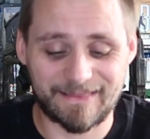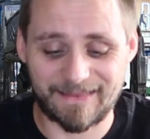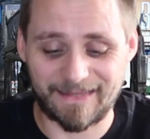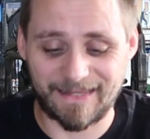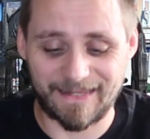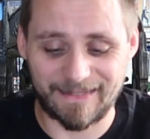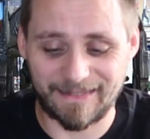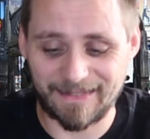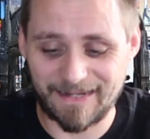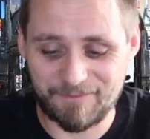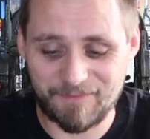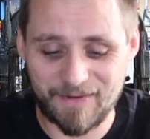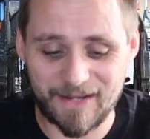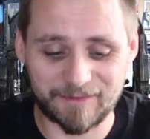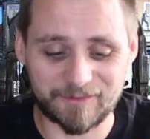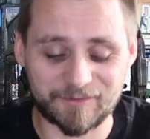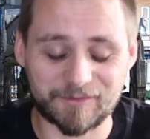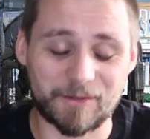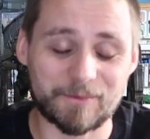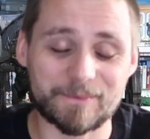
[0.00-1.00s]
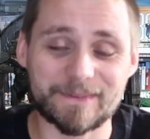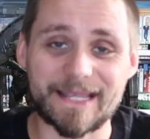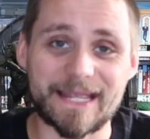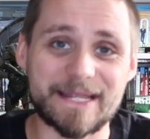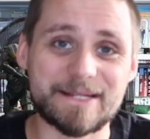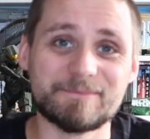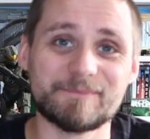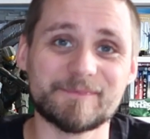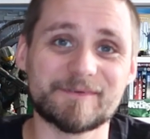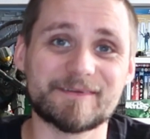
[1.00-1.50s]
I've had. So
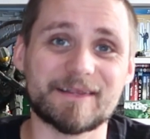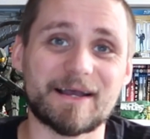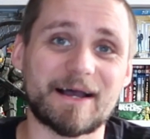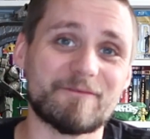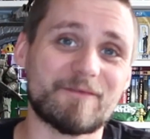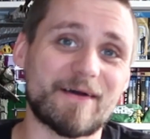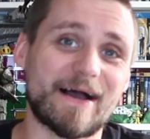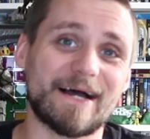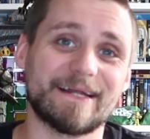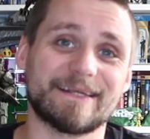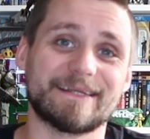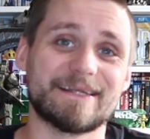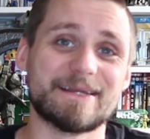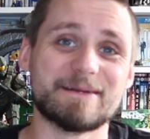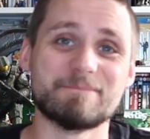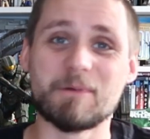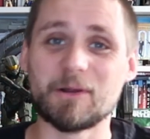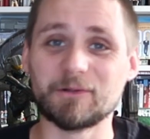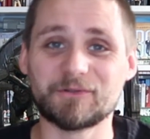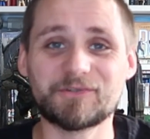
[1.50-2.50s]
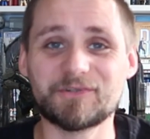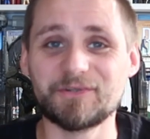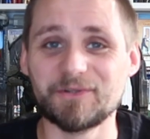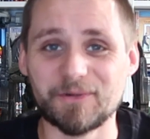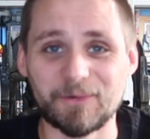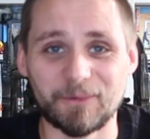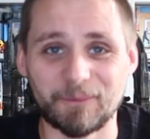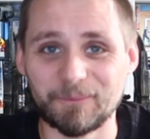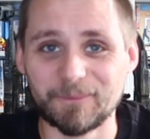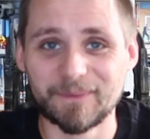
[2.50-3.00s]
games that I've had
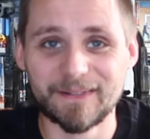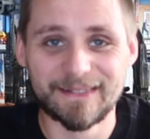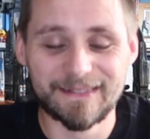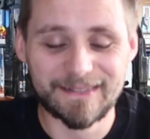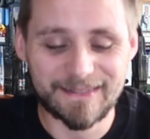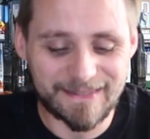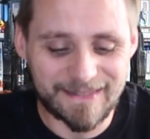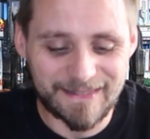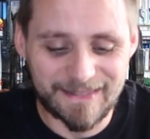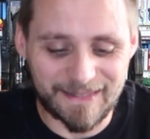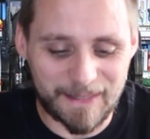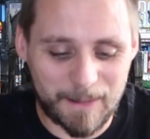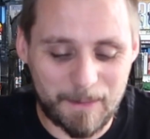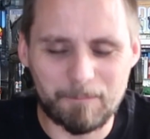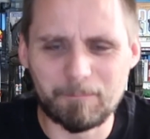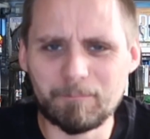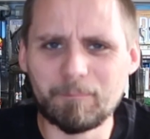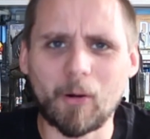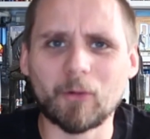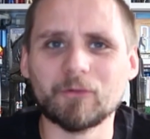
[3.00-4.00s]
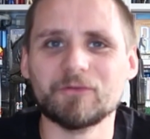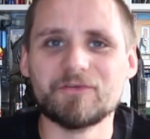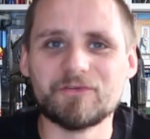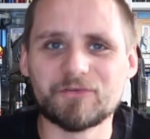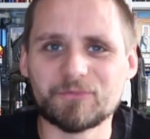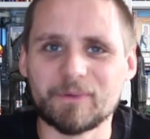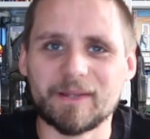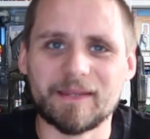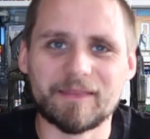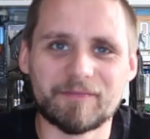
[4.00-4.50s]
emotional
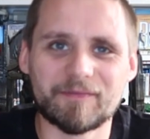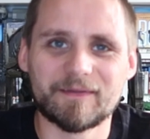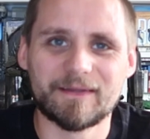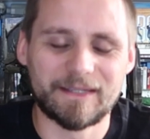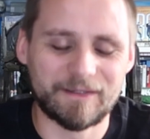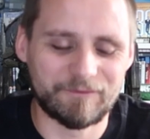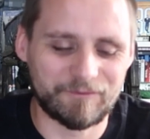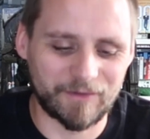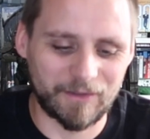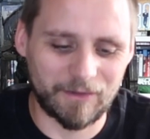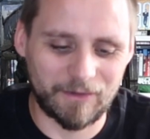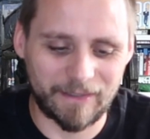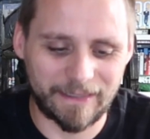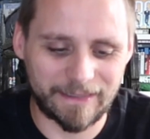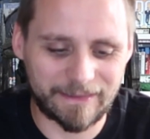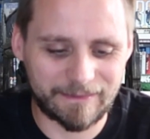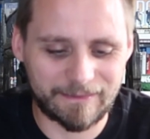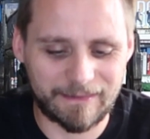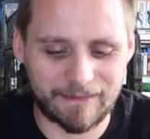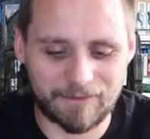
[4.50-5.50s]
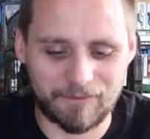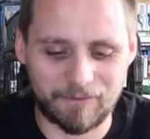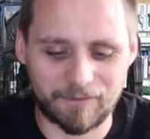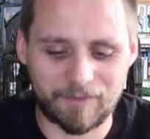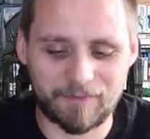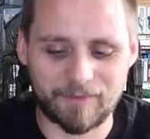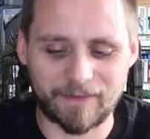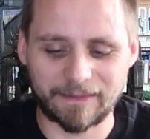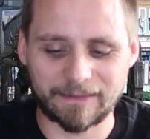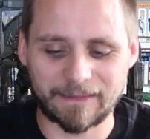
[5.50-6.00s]
bonds with, if you like, that
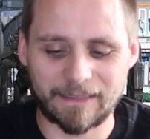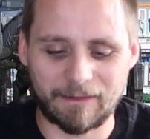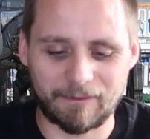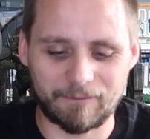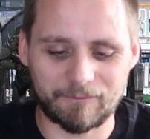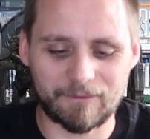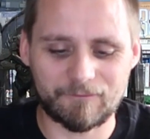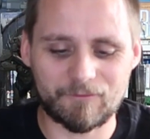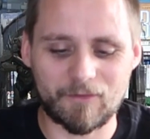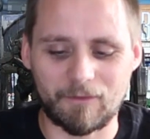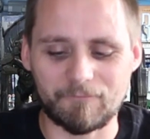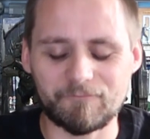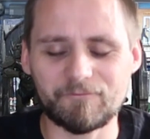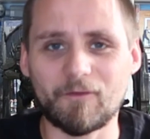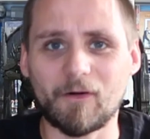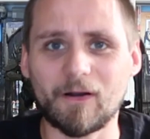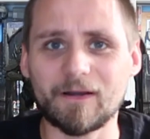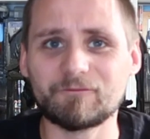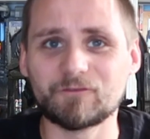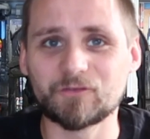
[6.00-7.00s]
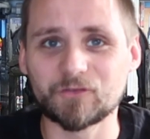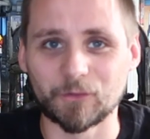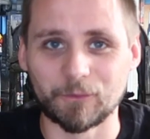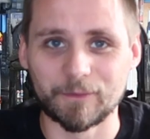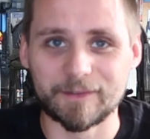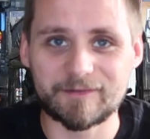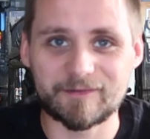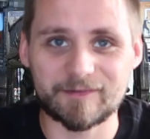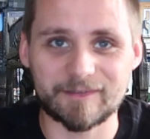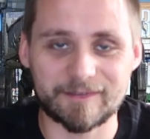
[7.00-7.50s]
kind of thing. Now I've got 5
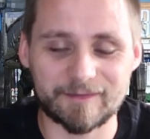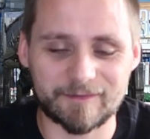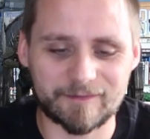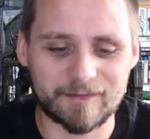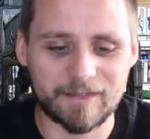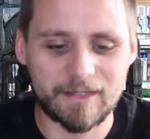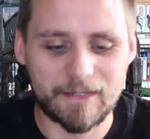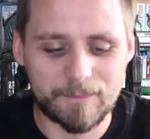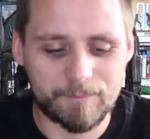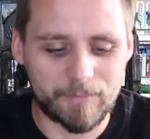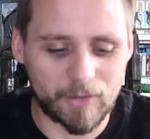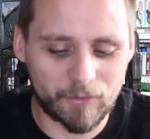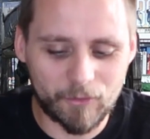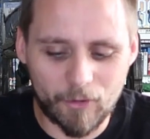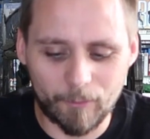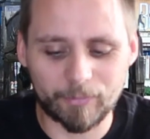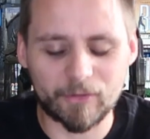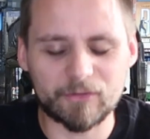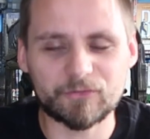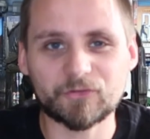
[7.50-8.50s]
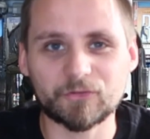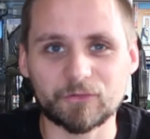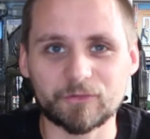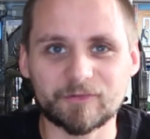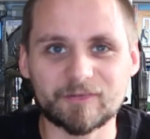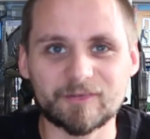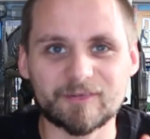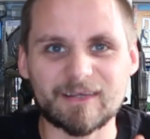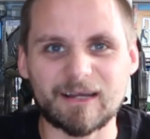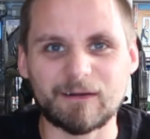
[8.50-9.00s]
choices, but a couple of
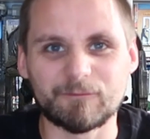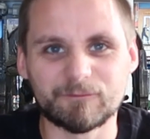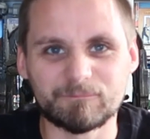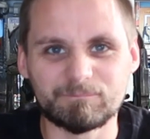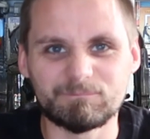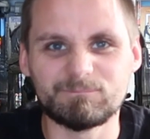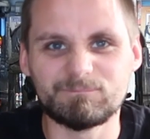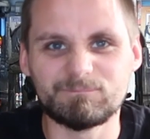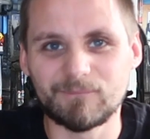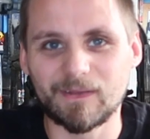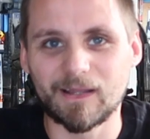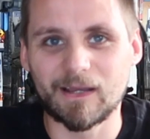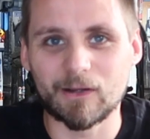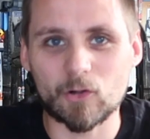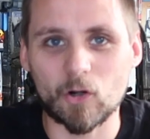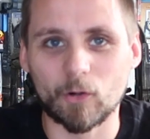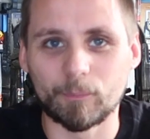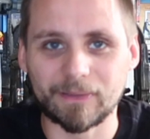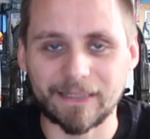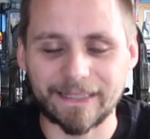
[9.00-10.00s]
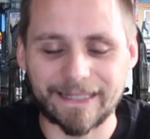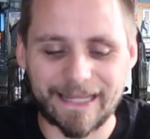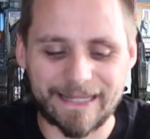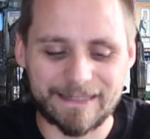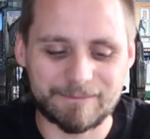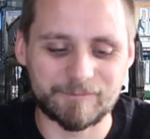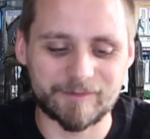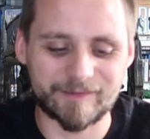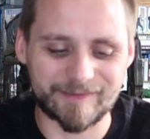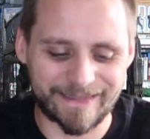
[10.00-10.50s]
choices have a couple of
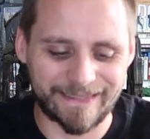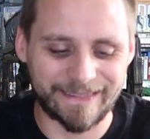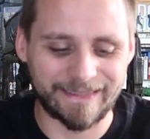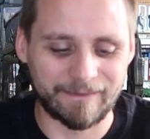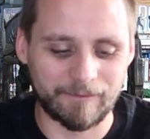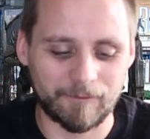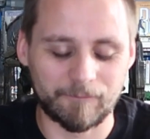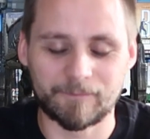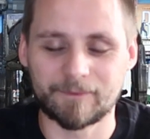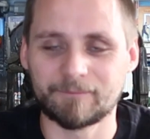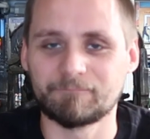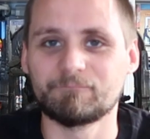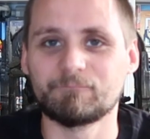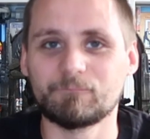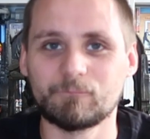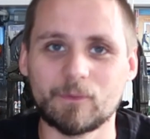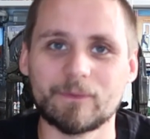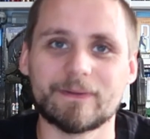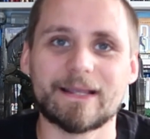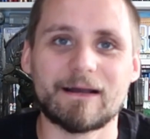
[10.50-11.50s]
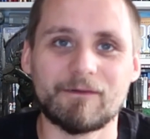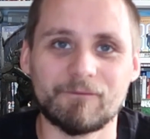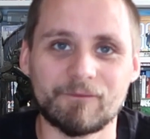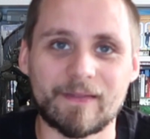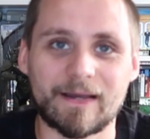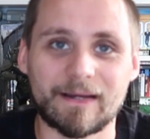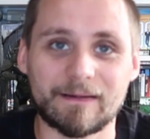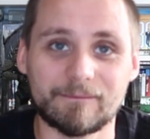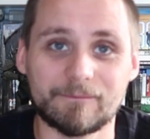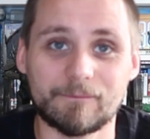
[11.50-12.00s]
games in them, and we'll get on
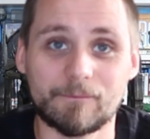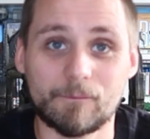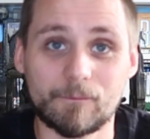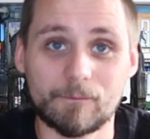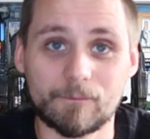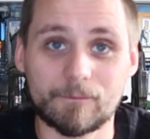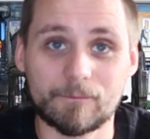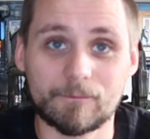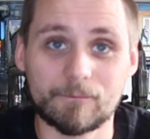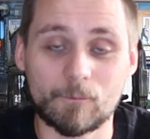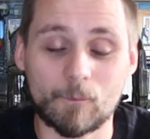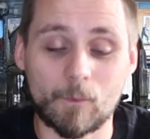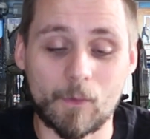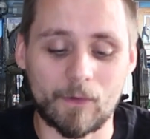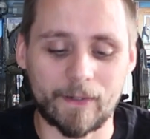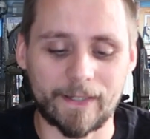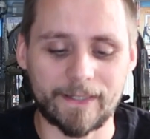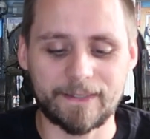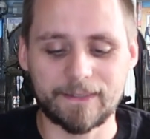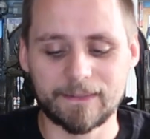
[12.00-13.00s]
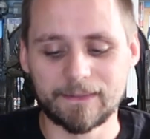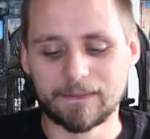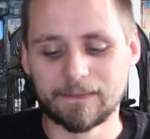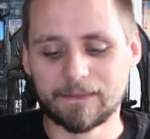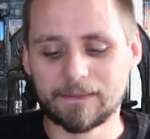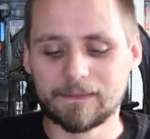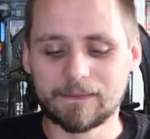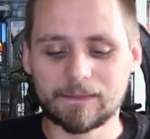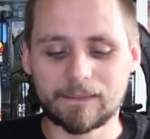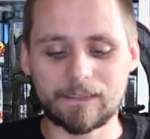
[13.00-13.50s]
that why
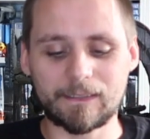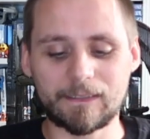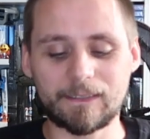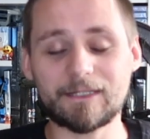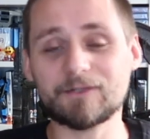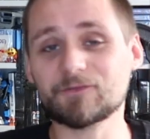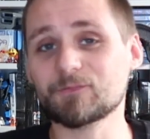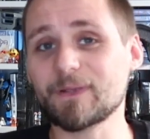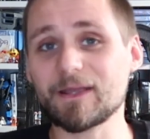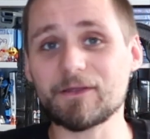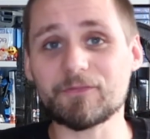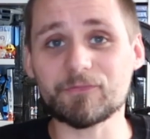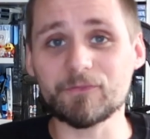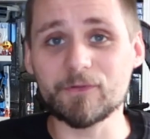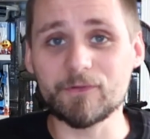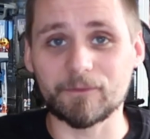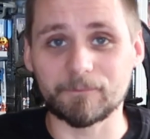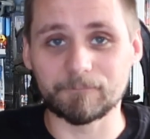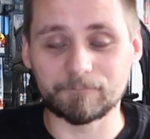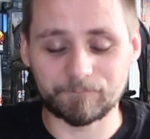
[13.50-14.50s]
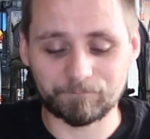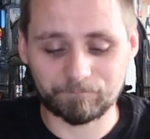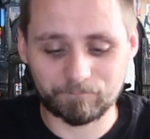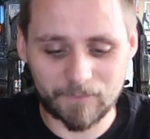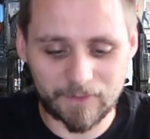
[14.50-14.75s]
as we get through them.